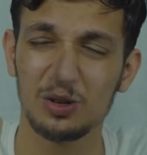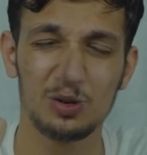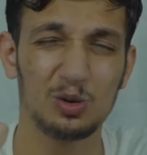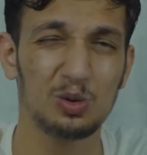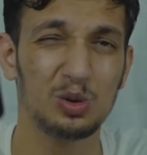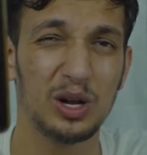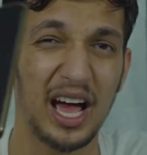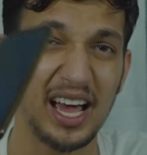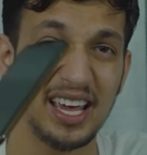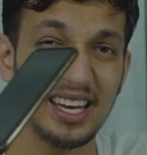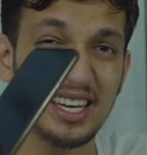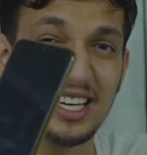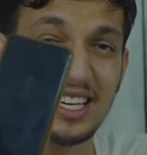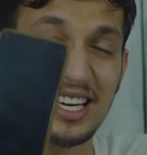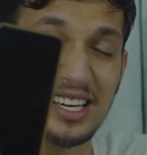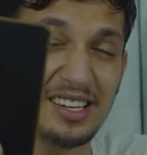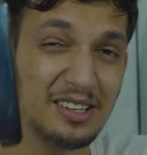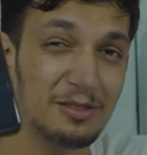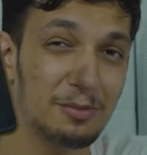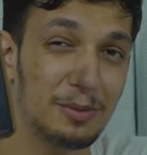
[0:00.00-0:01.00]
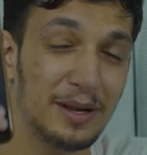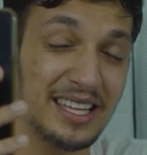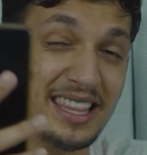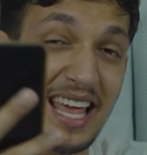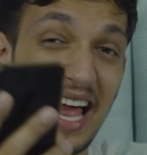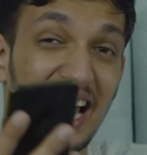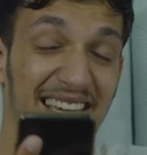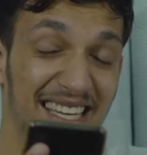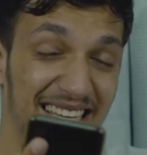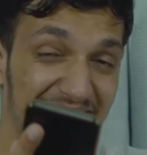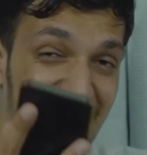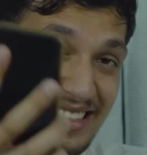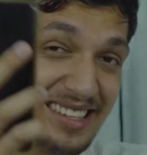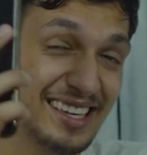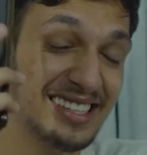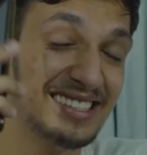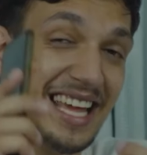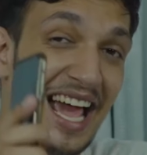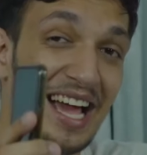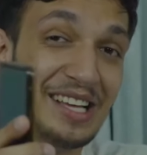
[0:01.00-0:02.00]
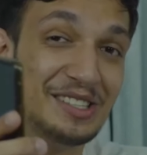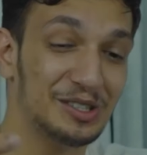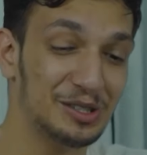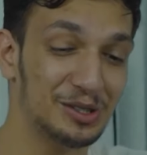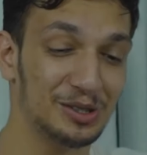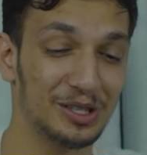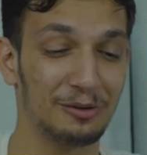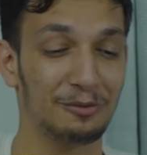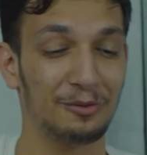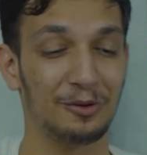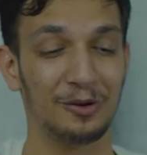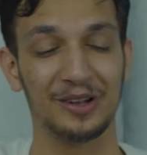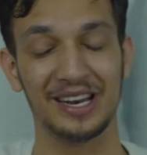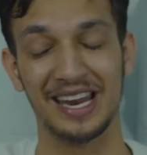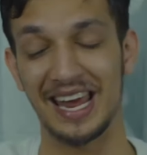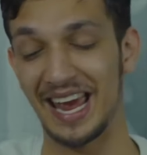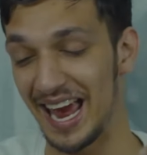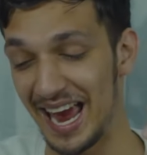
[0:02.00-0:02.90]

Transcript: dude, I need a display that is attached to the phone,